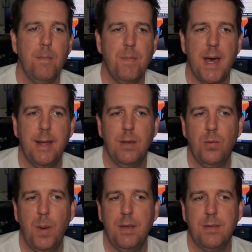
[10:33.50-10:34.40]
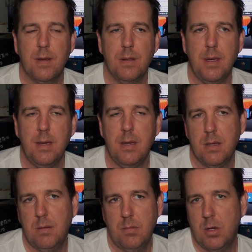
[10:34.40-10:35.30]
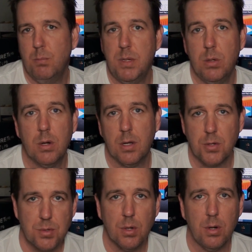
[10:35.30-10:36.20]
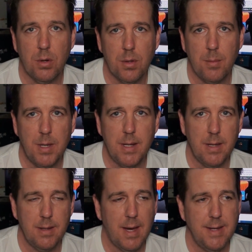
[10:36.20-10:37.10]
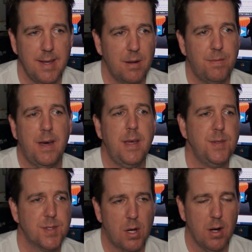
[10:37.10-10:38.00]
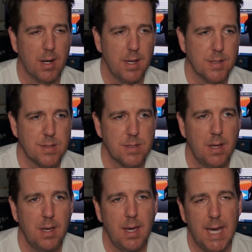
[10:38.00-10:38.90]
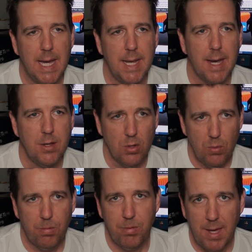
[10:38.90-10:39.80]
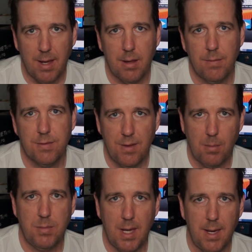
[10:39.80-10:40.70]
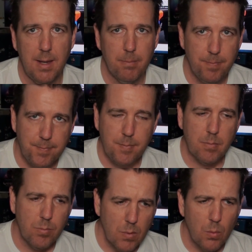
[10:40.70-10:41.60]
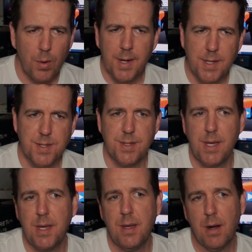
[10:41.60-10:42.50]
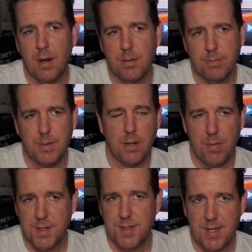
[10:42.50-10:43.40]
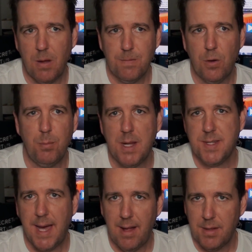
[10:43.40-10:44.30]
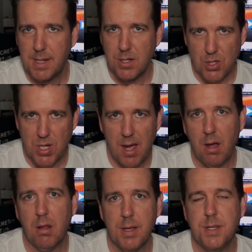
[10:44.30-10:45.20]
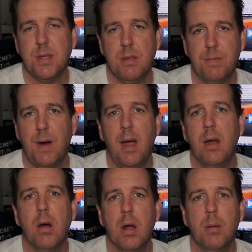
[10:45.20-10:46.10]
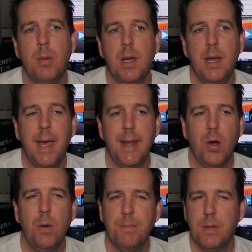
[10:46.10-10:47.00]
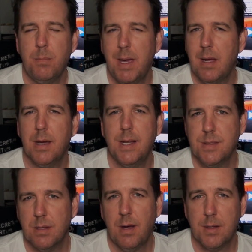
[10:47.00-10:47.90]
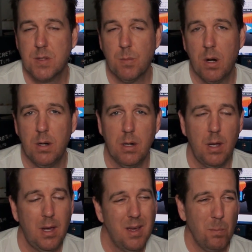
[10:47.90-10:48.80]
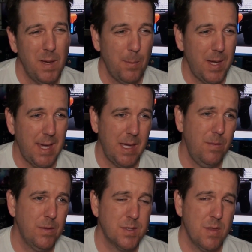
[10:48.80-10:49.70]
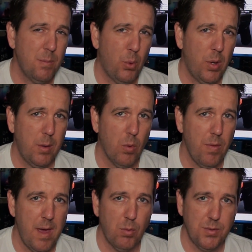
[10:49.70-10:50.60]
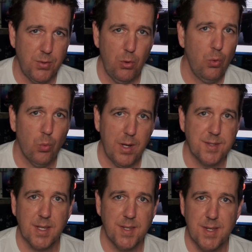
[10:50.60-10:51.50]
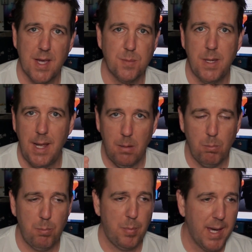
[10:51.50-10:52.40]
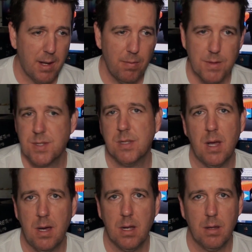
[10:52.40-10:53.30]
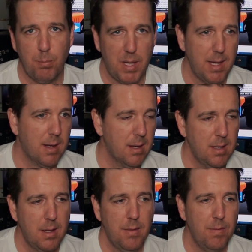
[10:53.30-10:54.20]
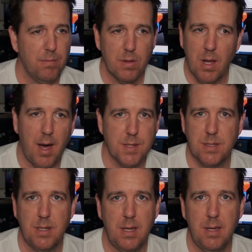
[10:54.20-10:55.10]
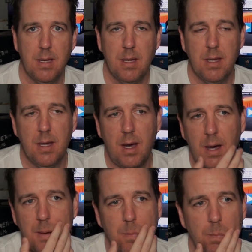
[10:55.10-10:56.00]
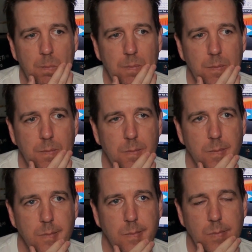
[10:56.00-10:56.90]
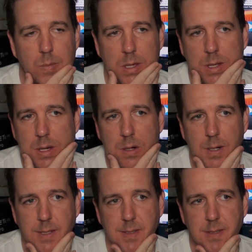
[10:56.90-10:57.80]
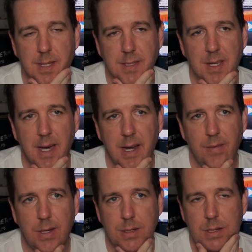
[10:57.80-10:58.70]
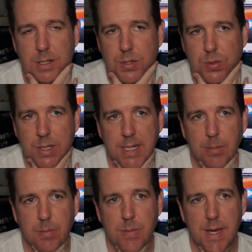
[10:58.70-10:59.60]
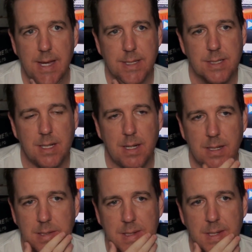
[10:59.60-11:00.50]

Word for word: that is basically computer controlled. I mean, it identifies targets, and I do think someday we're going to see our you know this cell phone mentality gel into the firearm and hopefully make guns a lot smarter maybe even to the point where they will do risk assessment and pick the slug pick the velocity um, you know it's it's kind of a, a dream that uh,